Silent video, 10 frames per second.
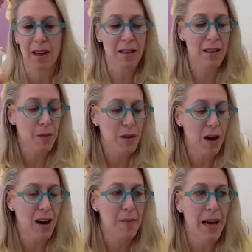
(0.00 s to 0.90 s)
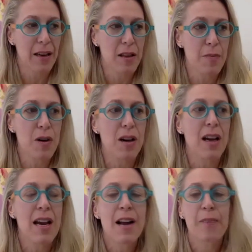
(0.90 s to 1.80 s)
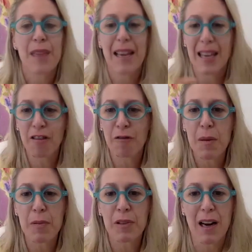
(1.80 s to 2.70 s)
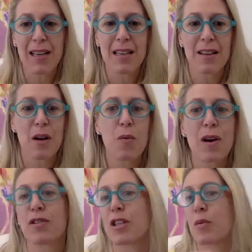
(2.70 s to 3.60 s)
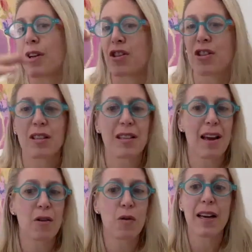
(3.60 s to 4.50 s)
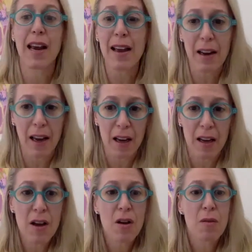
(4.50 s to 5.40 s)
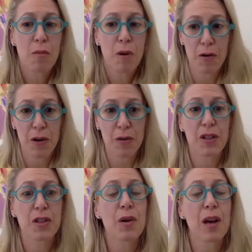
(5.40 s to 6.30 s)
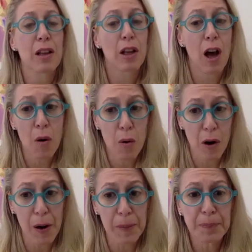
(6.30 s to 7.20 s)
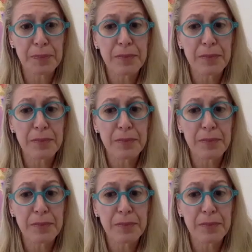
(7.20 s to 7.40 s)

studies that we talk about in the book that give people an idea that when you switch to, say, organic produce, you can lower